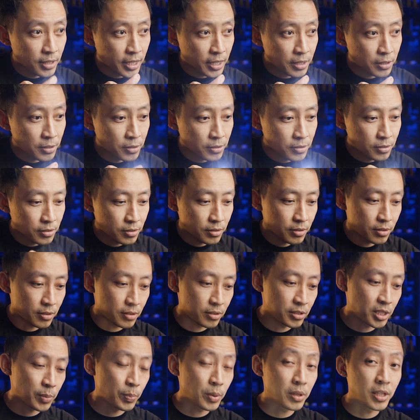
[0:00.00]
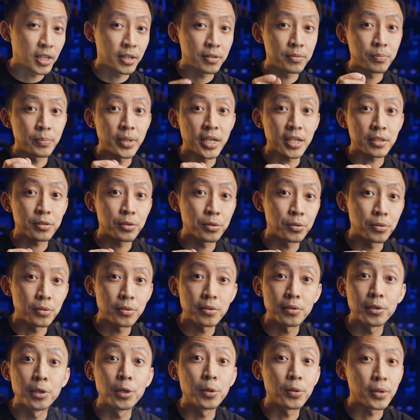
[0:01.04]
let go, drop it down back to
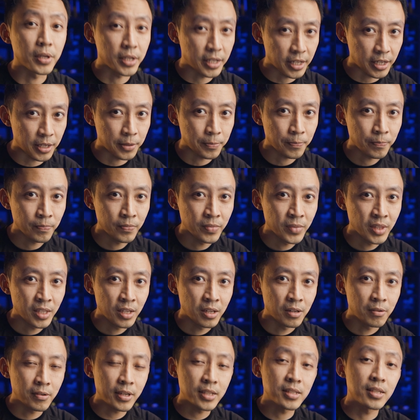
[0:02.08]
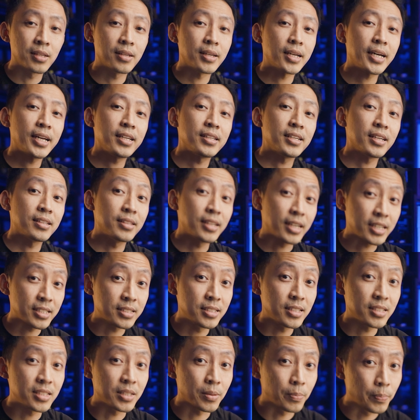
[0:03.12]
low again. Right, the light that does
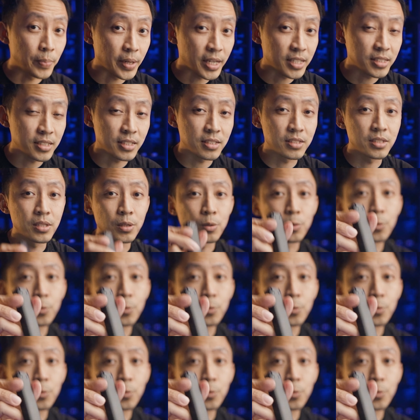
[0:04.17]
this the best is the